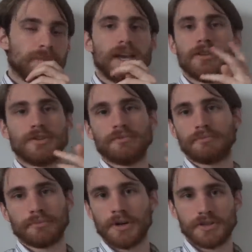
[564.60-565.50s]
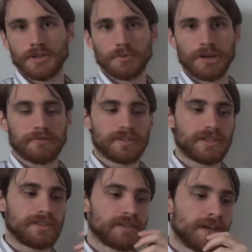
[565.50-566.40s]
and your personal
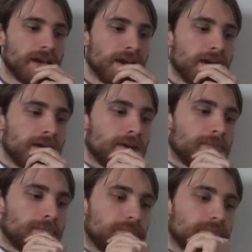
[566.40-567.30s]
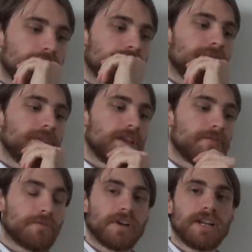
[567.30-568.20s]
preferences.
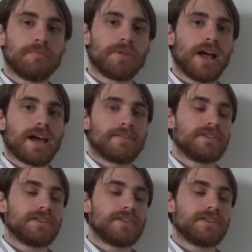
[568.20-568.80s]
If you're running black,